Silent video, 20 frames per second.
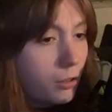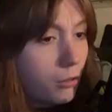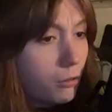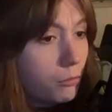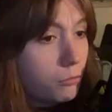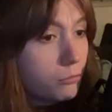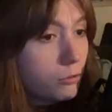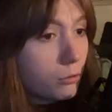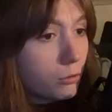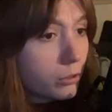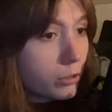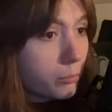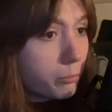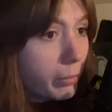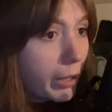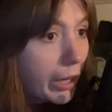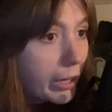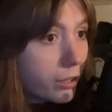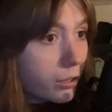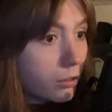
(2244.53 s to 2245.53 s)
Oh no,
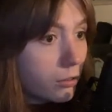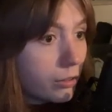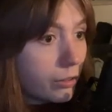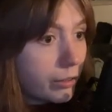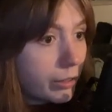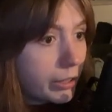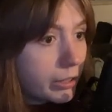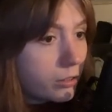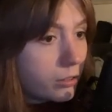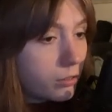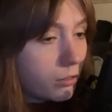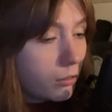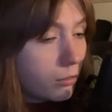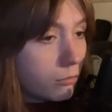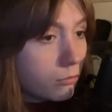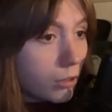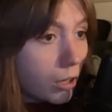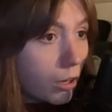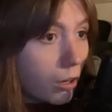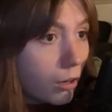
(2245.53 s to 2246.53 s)
your back hurts.
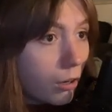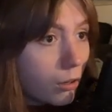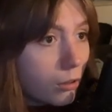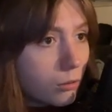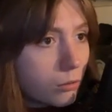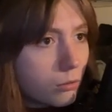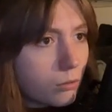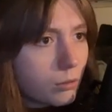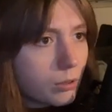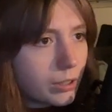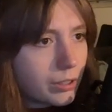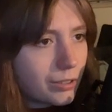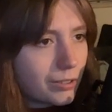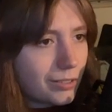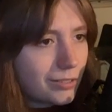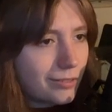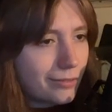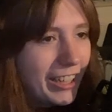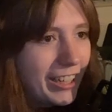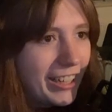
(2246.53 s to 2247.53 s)
Oh
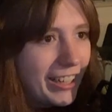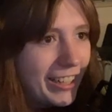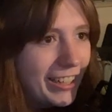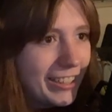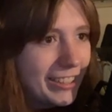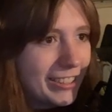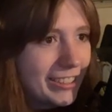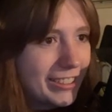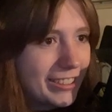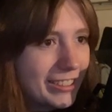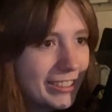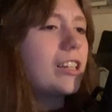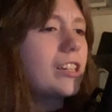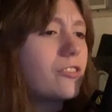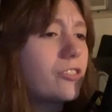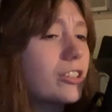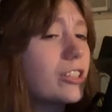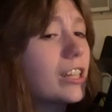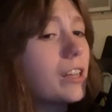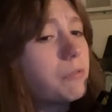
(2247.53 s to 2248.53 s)
no. Yeah.
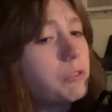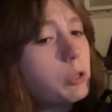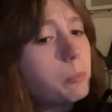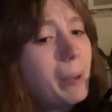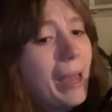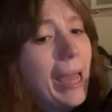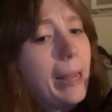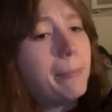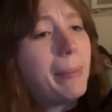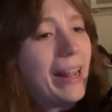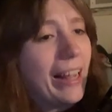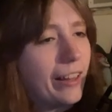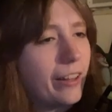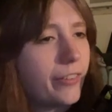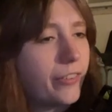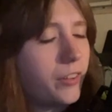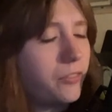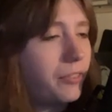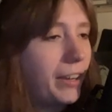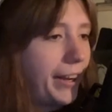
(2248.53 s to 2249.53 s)
I'll even give you bad
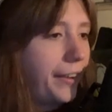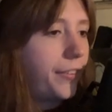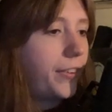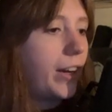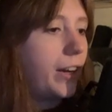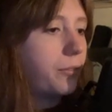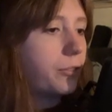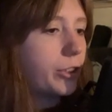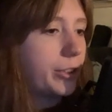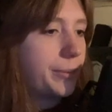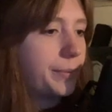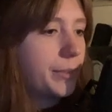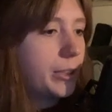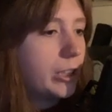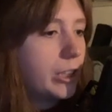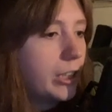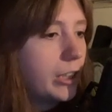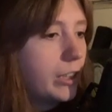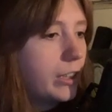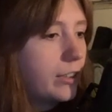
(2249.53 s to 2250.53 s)
balance advice after
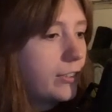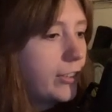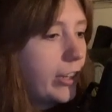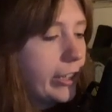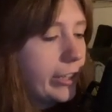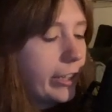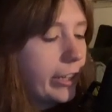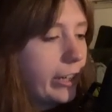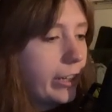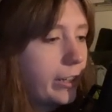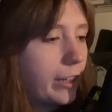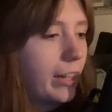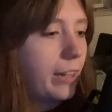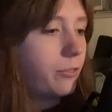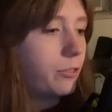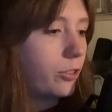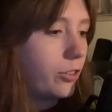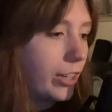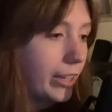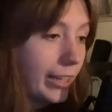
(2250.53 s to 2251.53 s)
taking
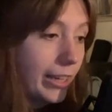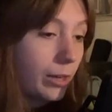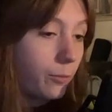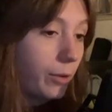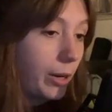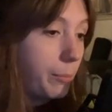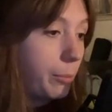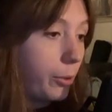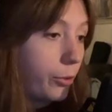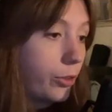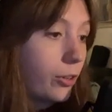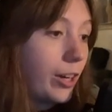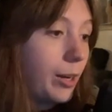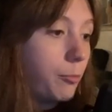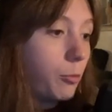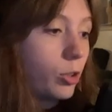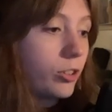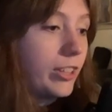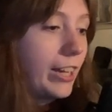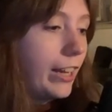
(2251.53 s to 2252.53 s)
away both
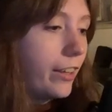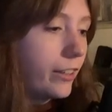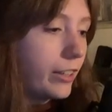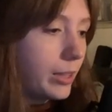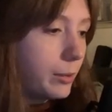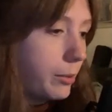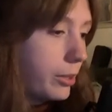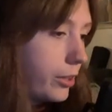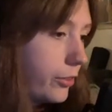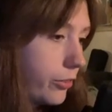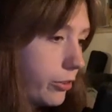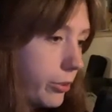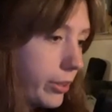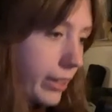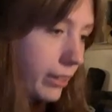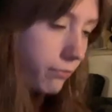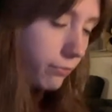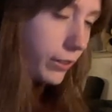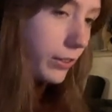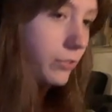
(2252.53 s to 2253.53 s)
your immortality, but
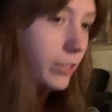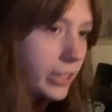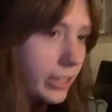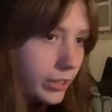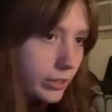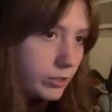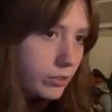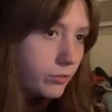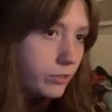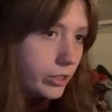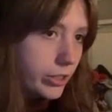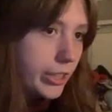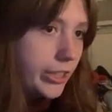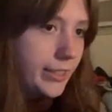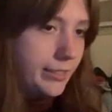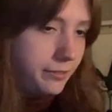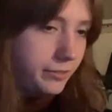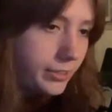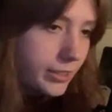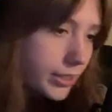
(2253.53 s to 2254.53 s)
also like 50 years of
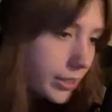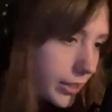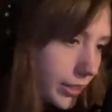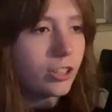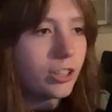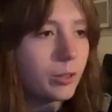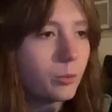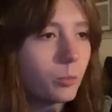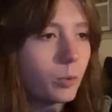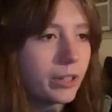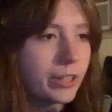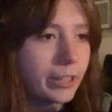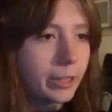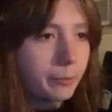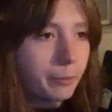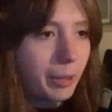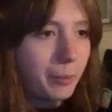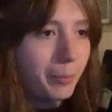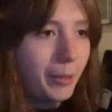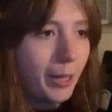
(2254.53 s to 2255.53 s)
your life. Oh, she didn't want
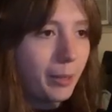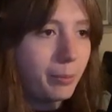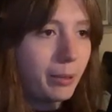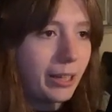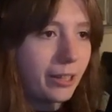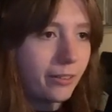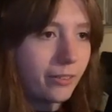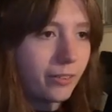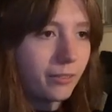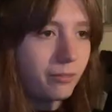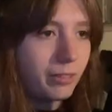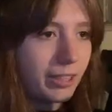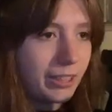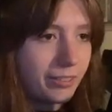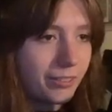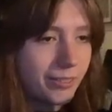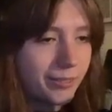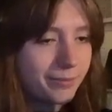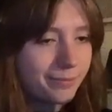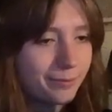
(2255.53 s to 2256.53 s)
to hear my bad balance
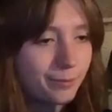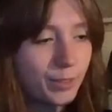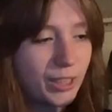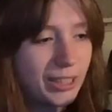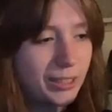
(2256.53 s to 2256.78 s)
advice.